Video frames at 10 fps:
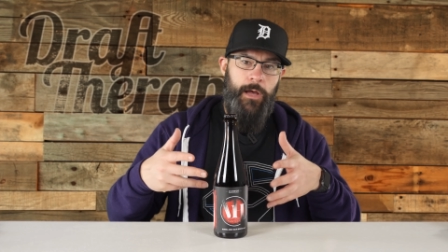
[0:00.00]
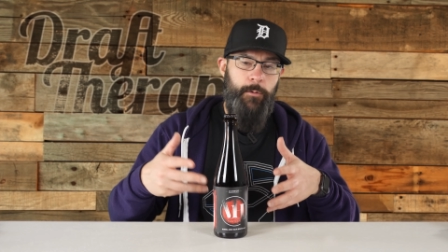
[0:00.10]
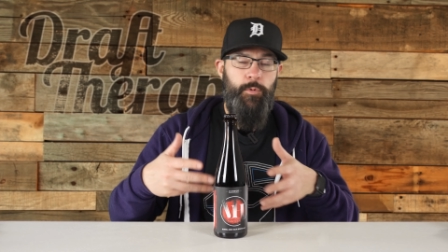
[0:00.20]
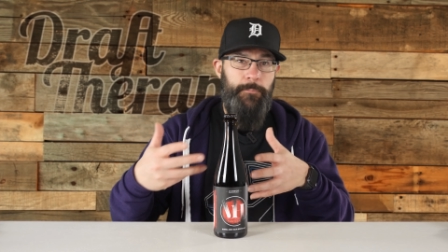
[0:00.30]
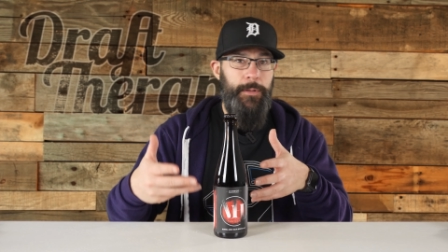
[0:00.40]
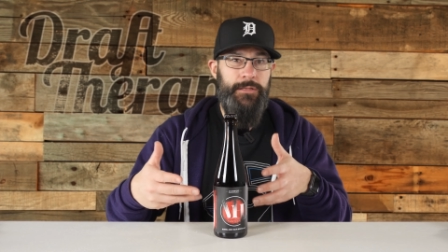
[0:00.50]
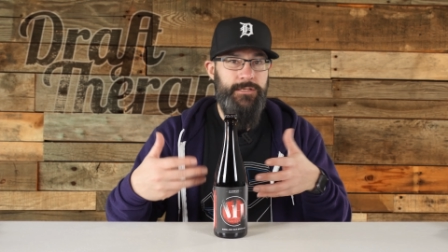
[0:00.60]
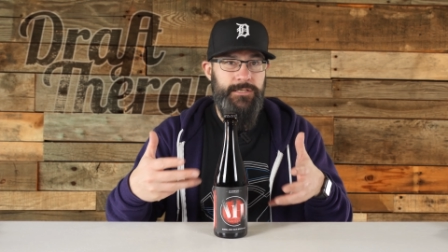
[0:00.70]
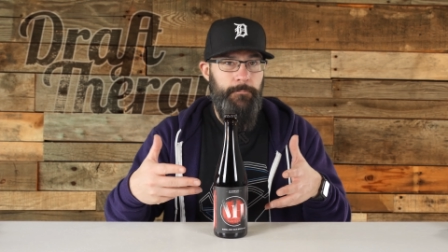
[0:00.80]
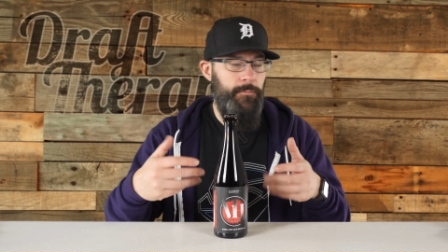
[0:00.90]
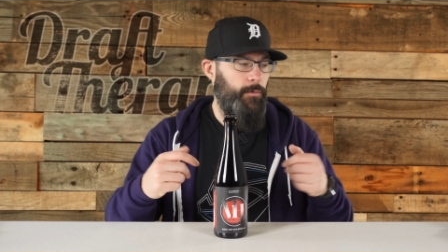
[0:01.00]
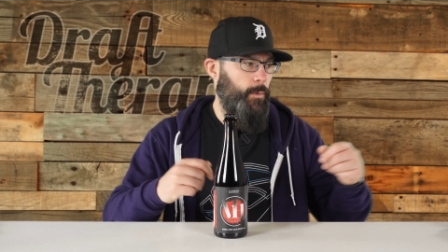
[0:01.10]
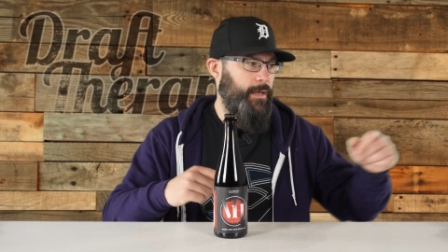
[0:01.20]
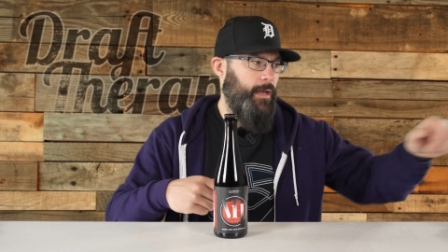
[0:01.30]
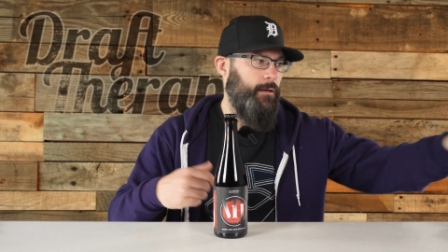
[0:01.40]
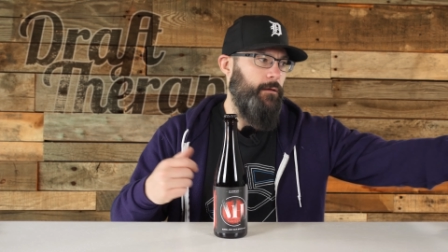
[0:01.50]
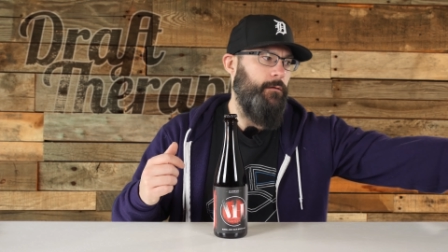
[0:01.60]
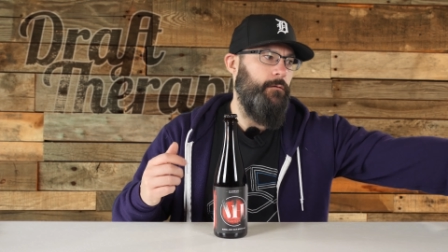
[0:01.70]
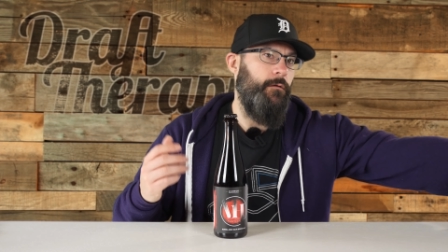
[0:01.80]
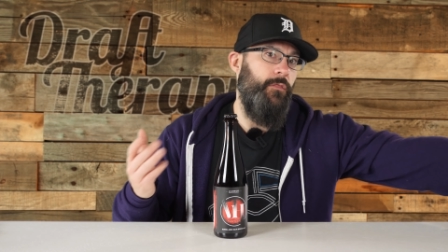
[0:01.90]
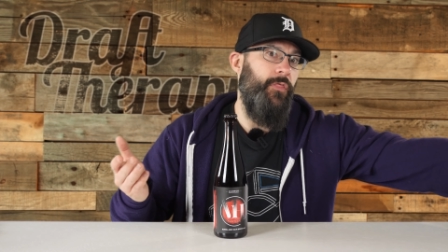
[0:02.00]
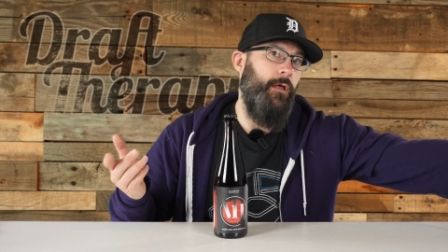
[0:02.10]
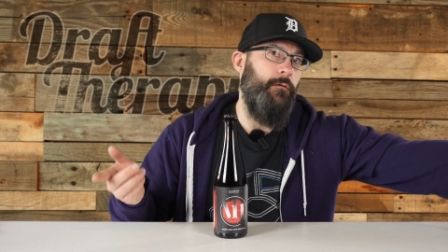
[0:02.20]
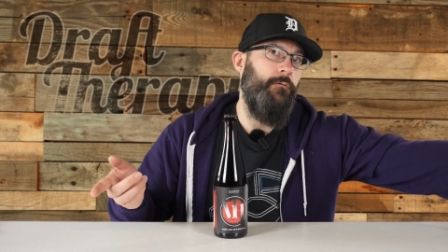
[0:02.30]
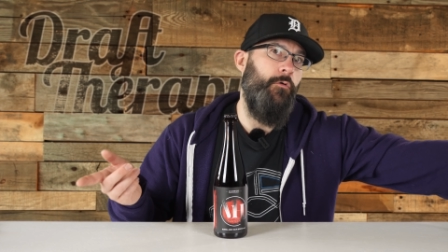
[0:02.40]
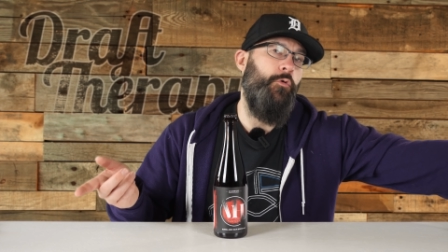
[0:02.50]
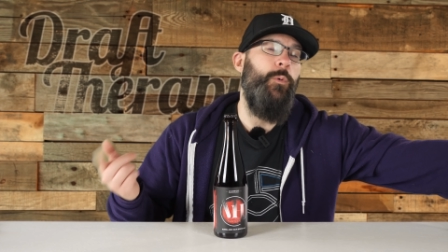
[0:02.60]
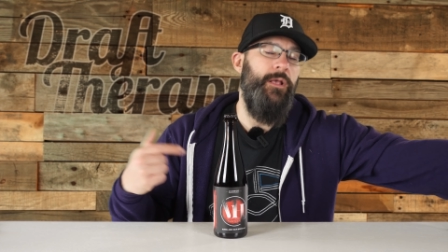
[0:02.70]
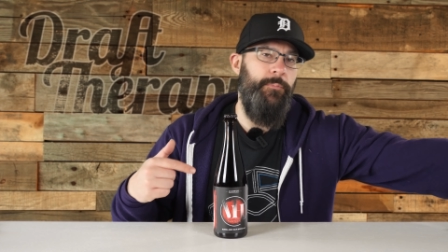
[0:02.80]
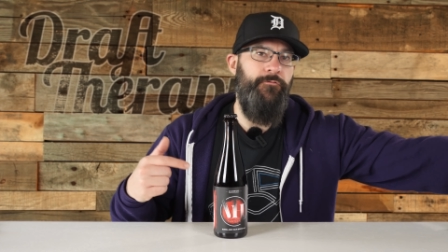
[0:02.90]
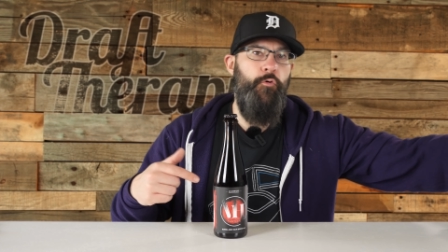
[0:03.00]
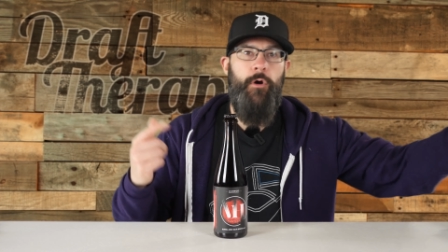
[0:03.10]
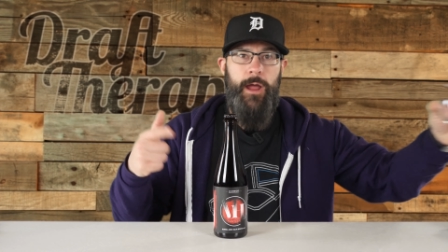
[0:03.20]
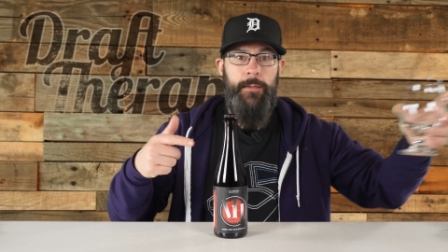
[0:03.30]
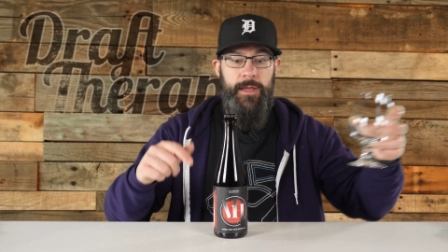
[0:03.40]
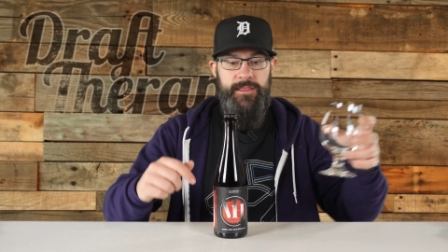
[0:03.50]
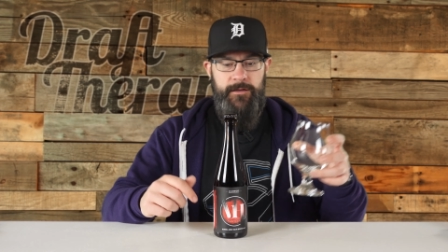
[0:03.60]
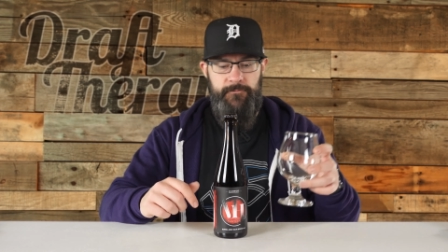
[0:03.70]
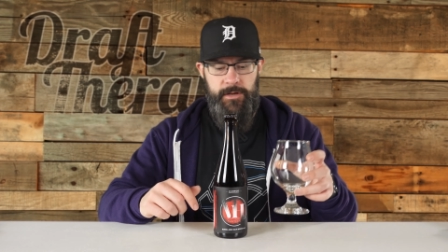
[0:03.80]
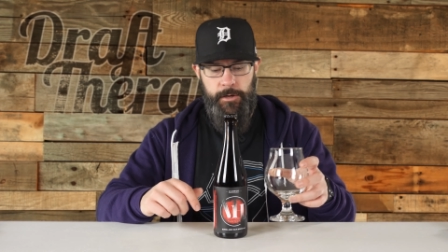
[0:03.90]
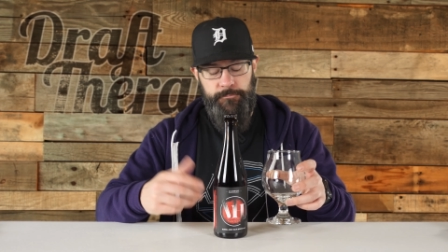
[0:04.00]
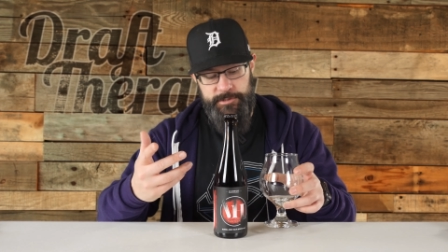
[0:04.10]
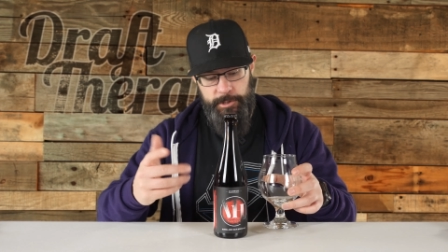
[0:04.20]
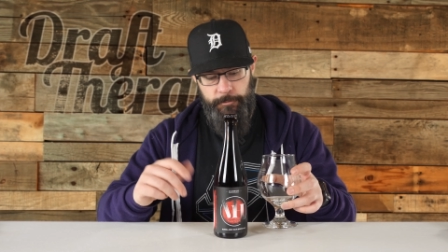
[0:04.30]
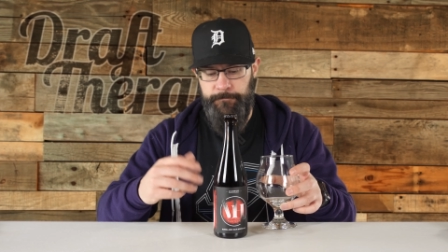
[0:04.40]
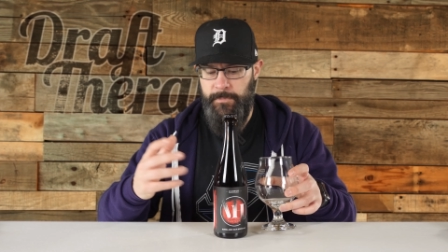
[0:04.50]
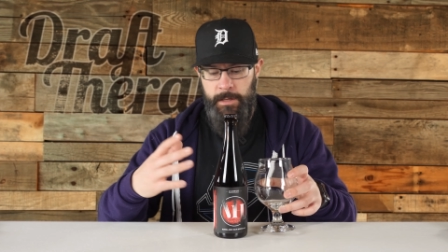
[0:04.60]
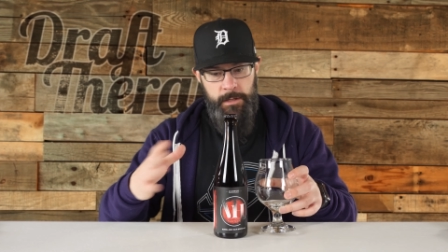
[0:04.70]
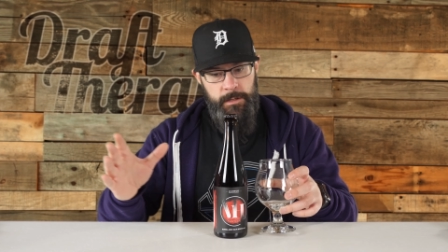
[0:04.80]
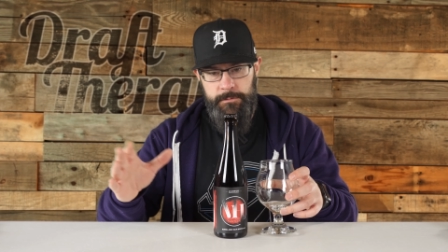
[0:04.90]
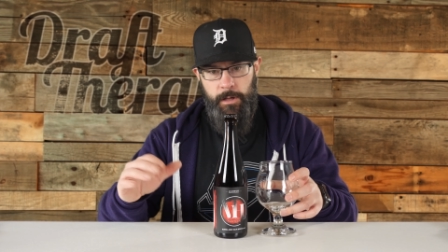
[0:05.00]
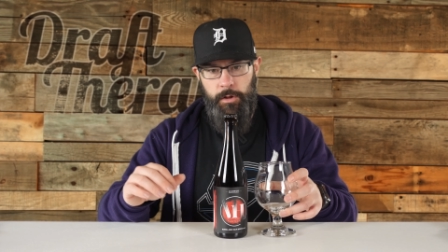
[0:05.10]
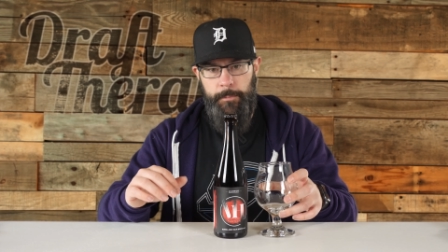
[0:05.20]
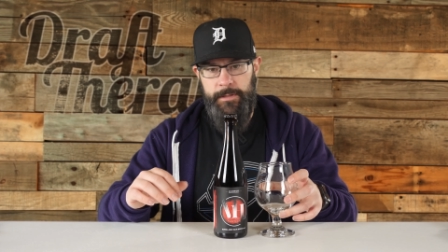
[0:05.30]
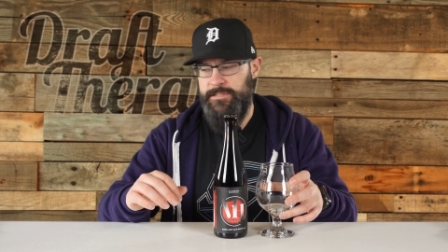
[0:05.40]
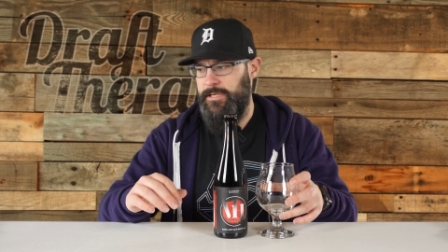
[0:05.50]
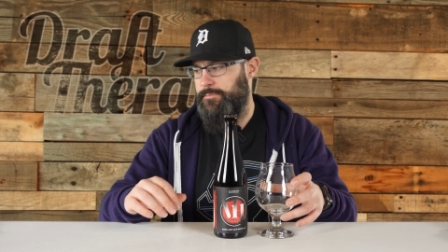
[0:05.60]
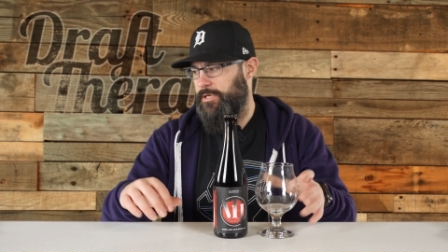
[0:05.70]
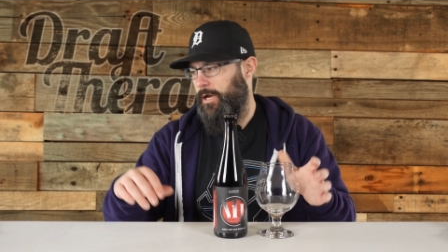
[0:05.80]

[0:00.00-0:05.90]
I would have picked this up the weekend that, or the week before I made that video. So all about the same